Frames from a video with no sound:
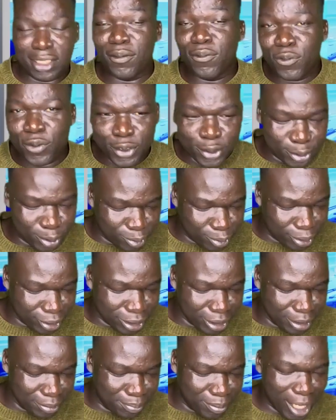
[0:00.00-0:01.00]
refused to
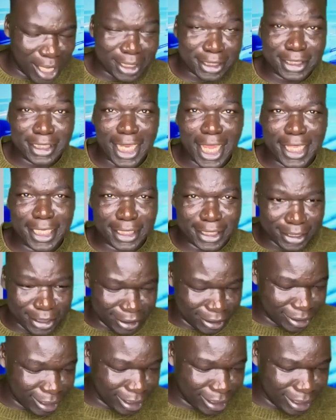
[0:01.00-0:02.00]
sleep last night.
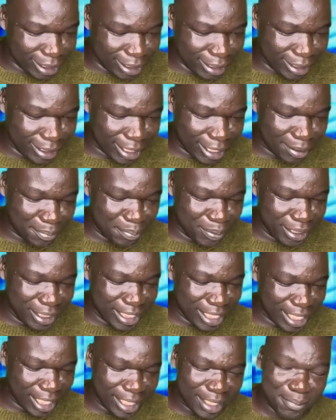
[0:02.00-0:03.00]
Started at
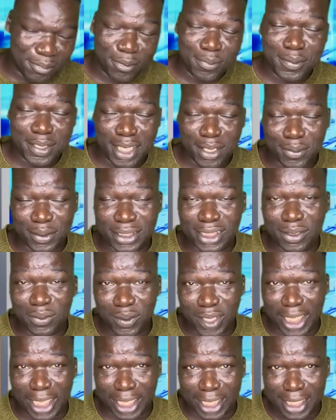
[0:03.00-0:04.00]
midnight. For me, I was
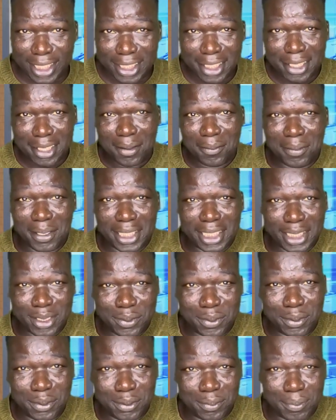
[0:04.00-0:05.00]
awake, but I
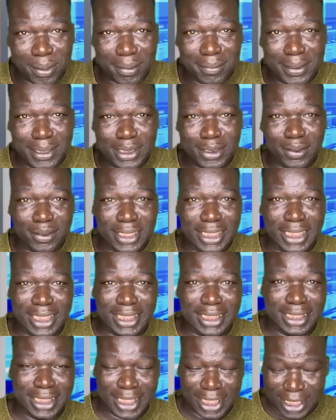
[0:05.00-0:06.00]
couldn't publish all
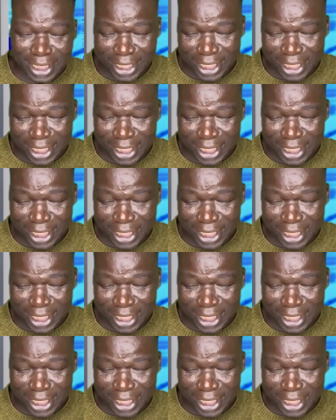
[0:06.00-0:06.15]
this.